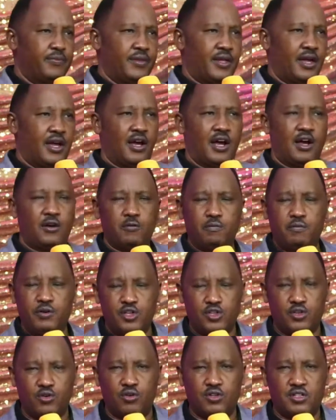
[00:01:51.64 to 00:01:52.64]
I'll be
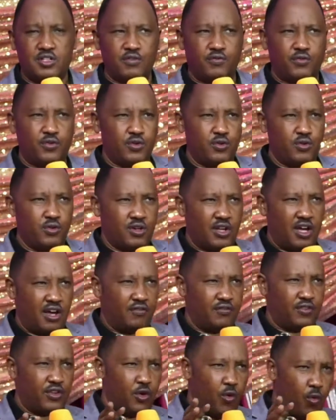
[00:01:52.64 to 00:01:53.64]
shocked if you don't
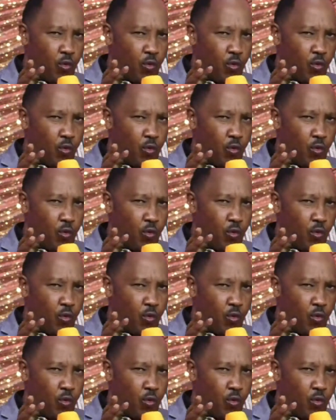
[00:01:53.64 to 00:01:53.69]
have your